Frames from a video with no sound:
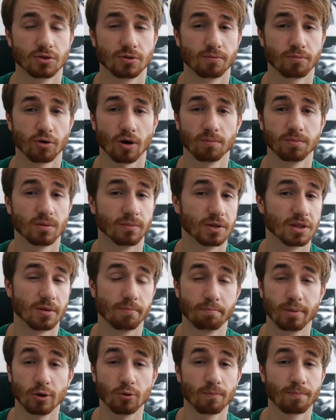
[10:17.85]
the problem and the
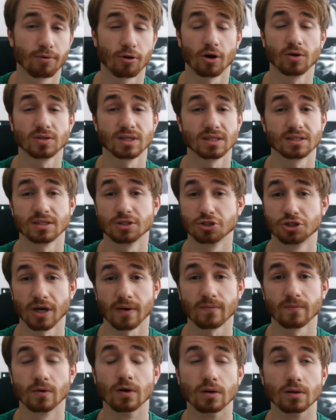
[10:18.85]
build process in
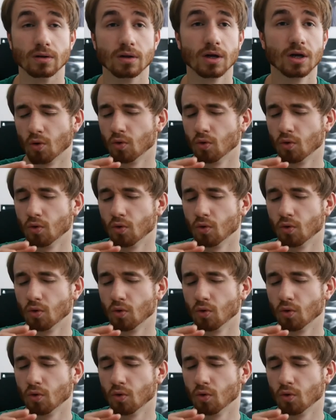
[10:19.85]
general.